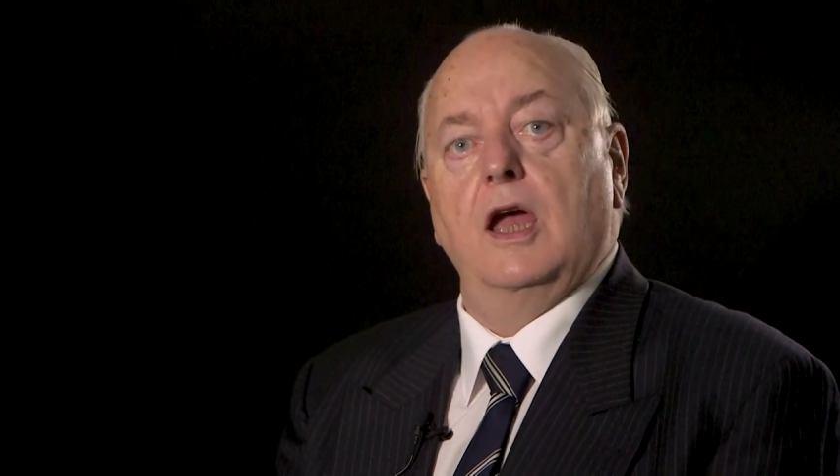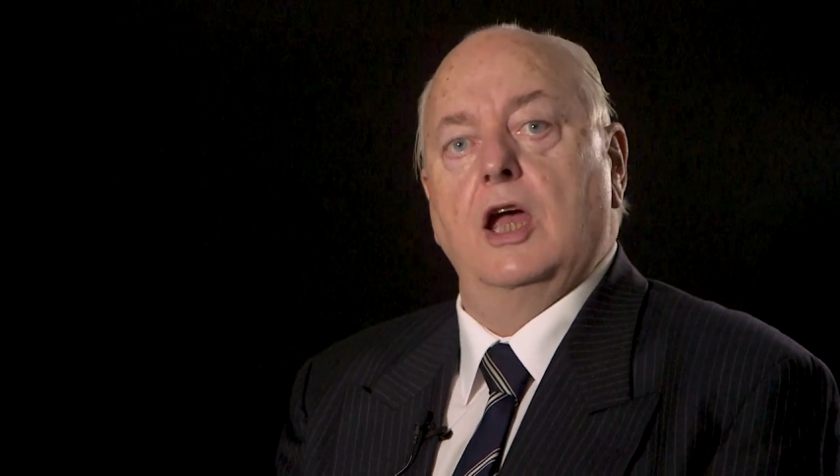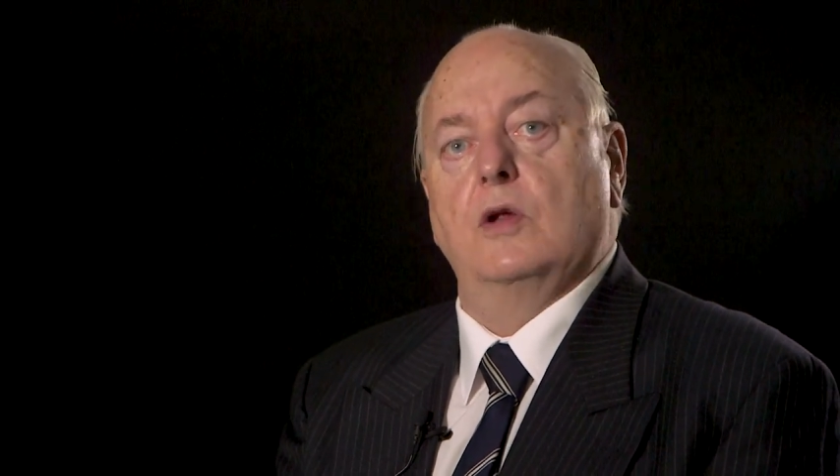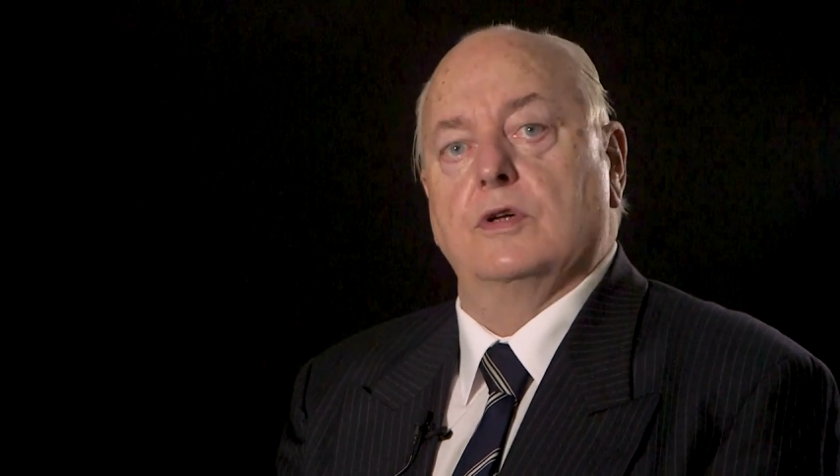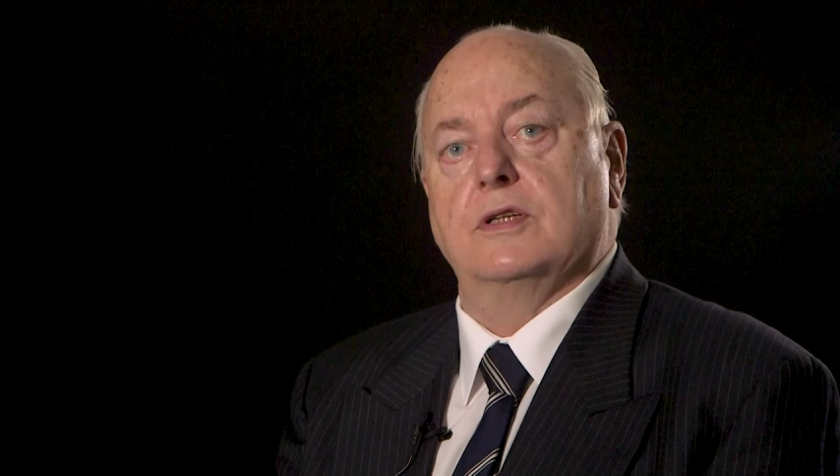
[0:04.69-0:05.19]

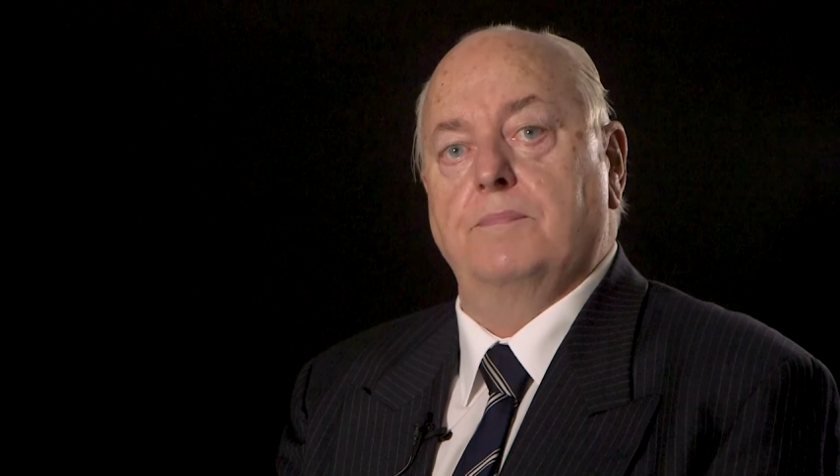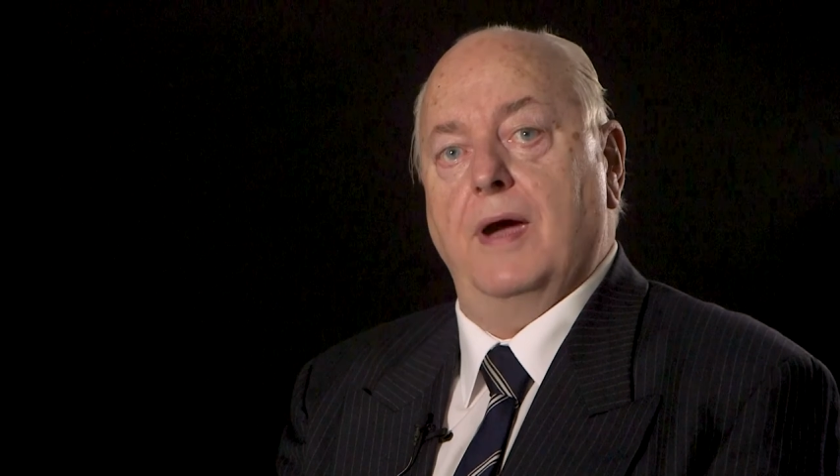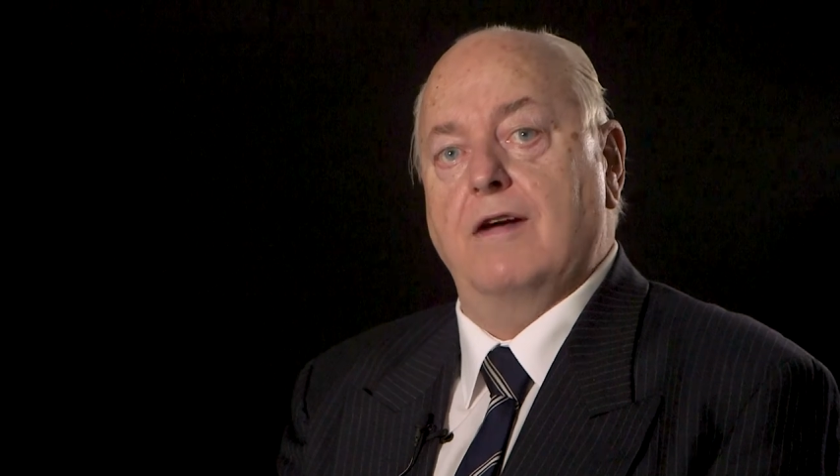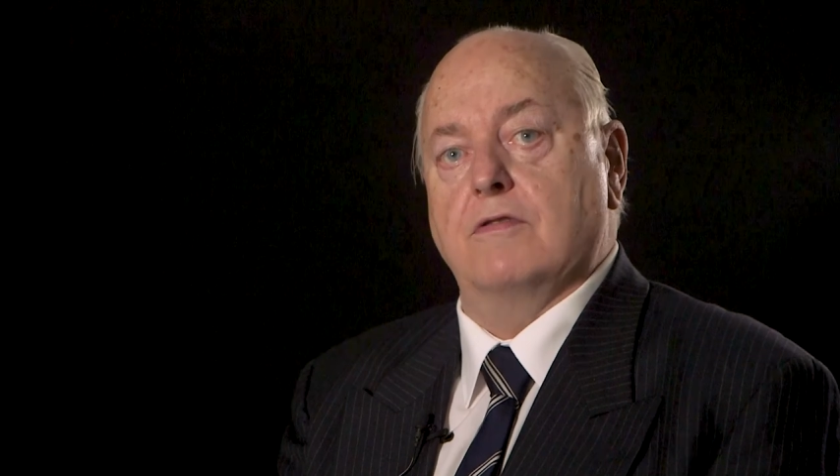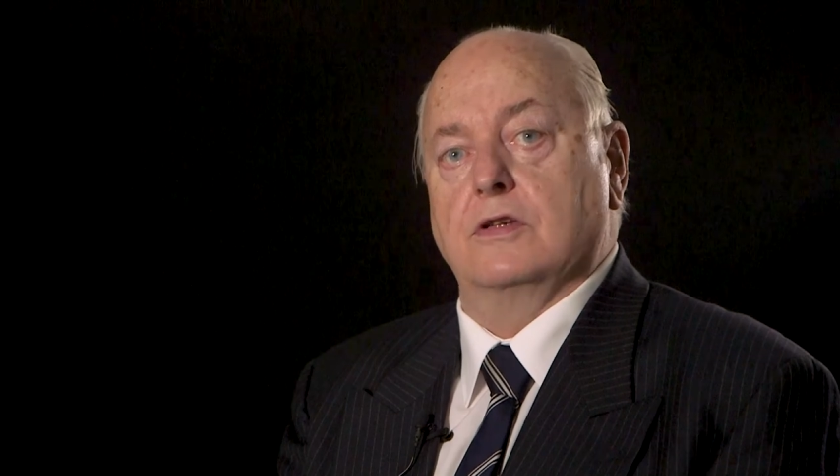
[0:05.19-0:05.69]
it was
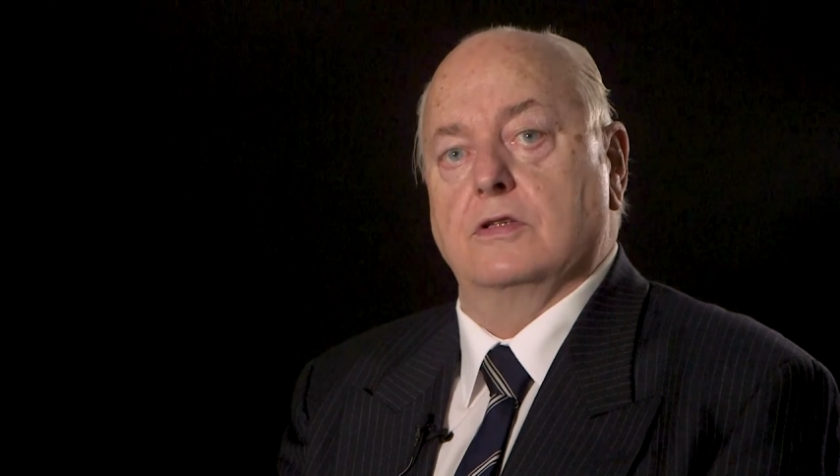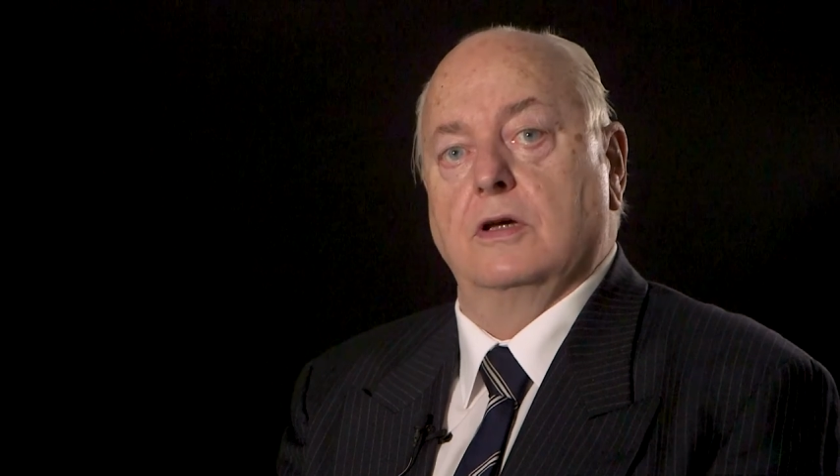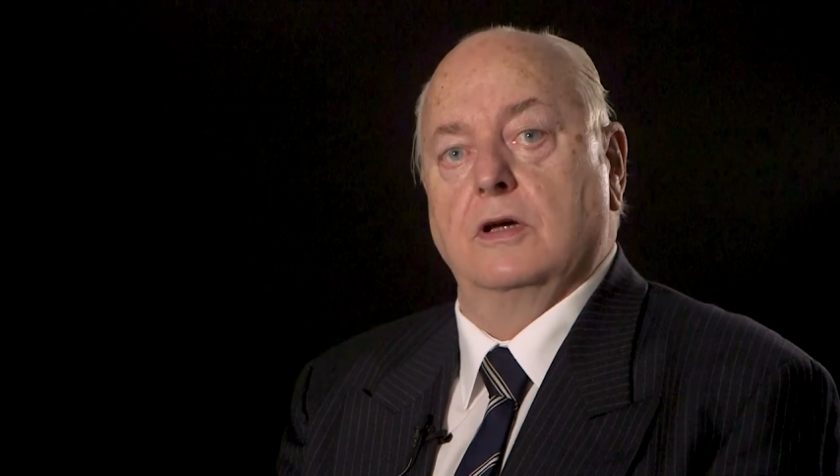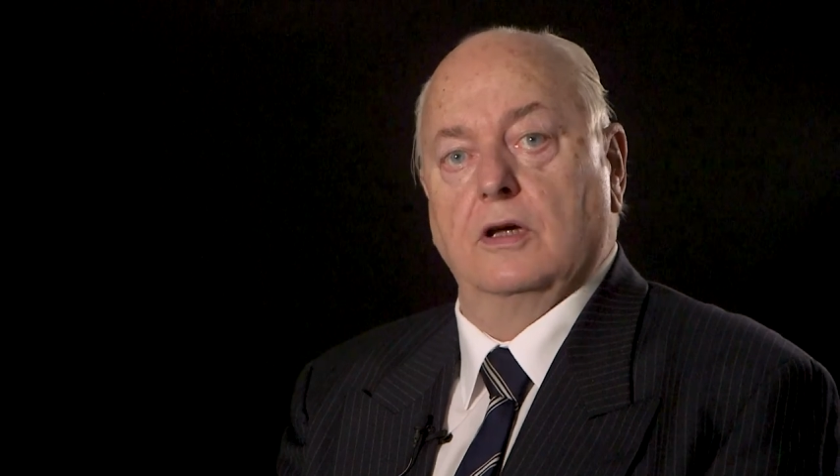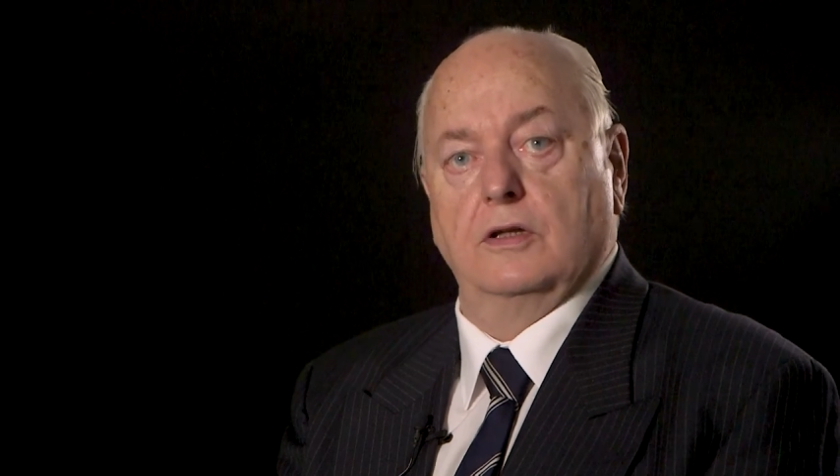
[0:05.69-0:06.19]

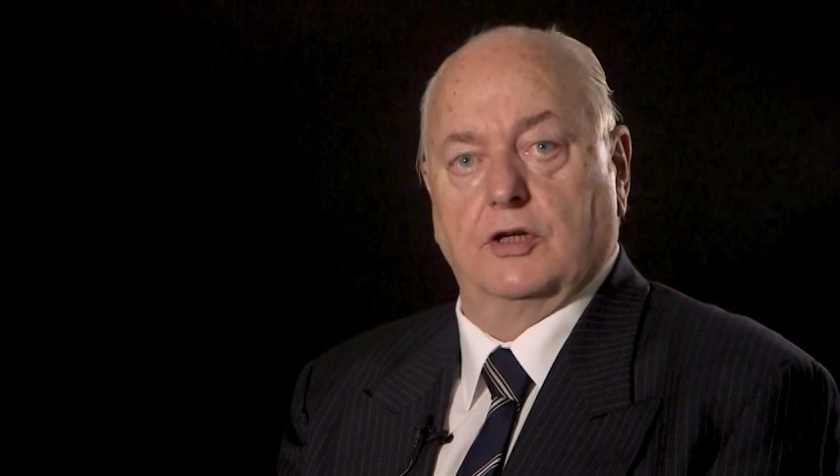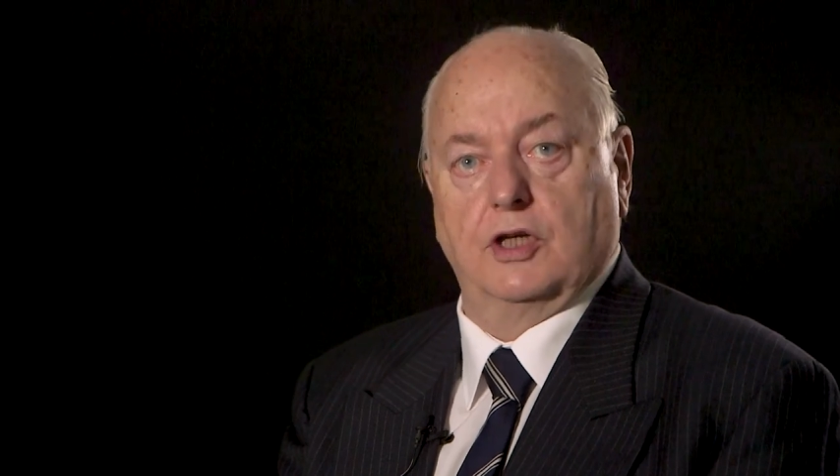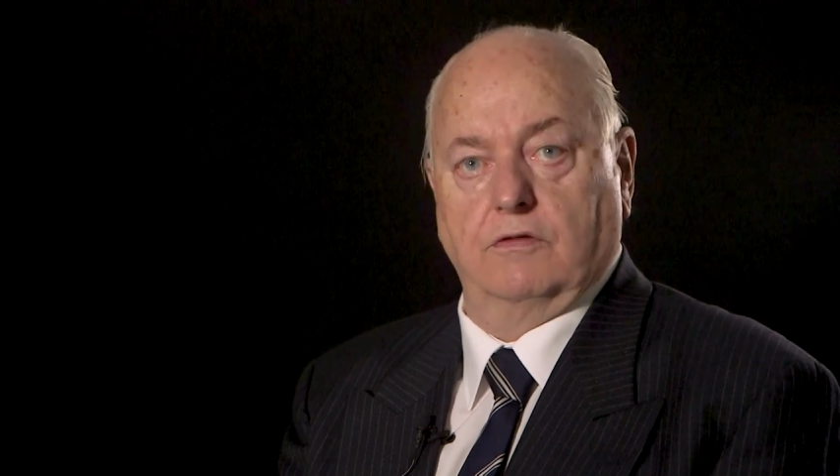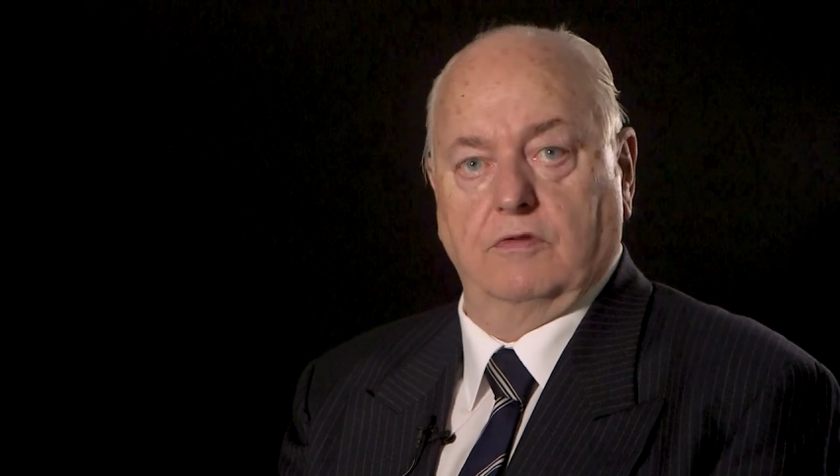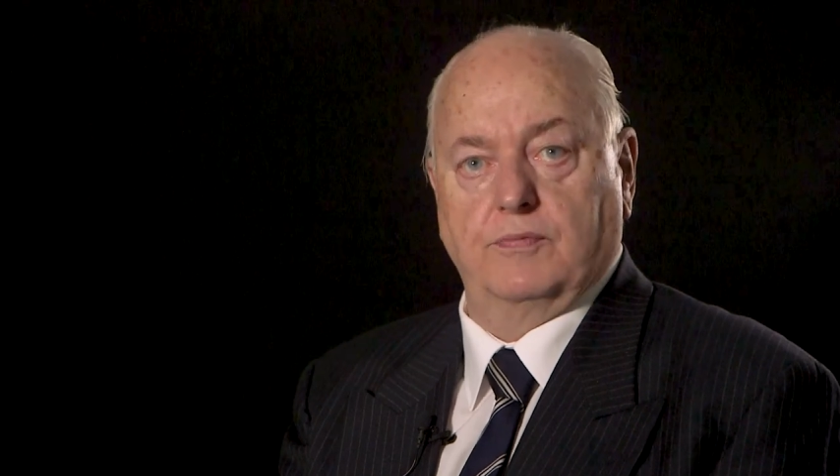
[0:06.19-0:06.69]
apparent that
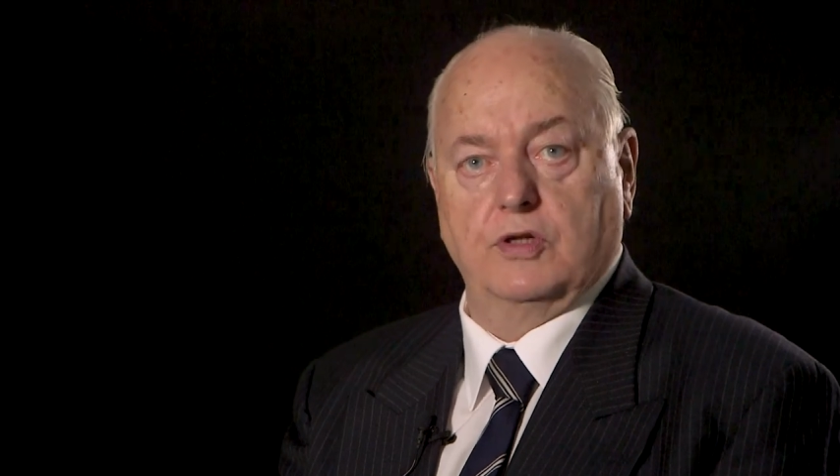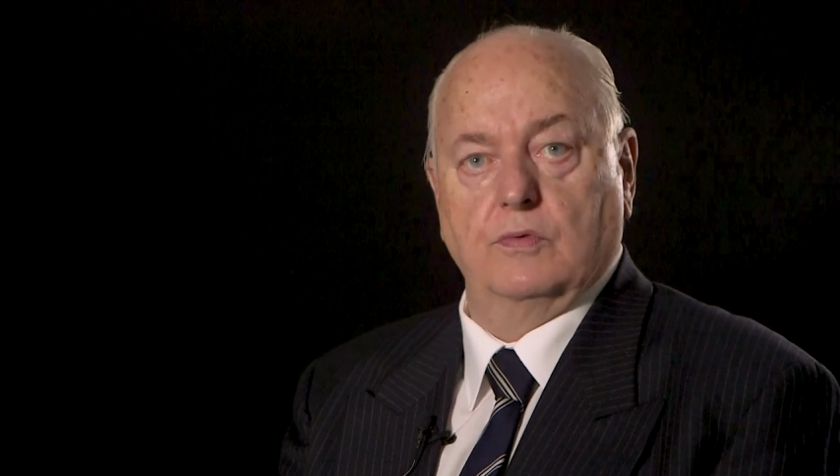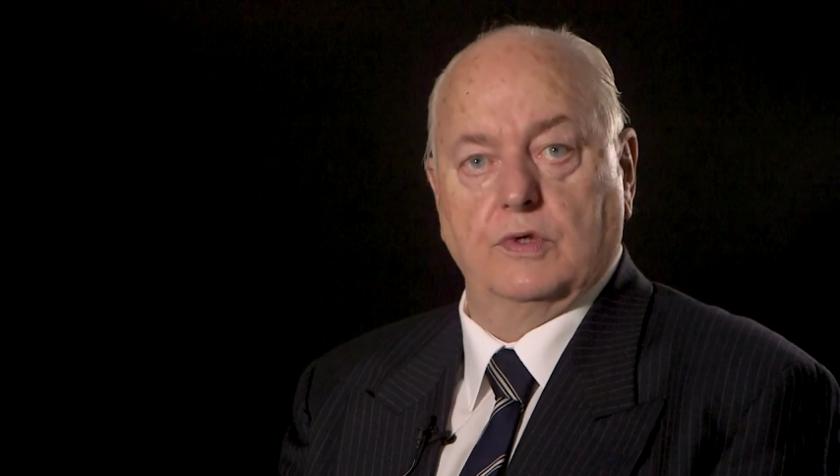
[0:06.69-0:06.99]
corruption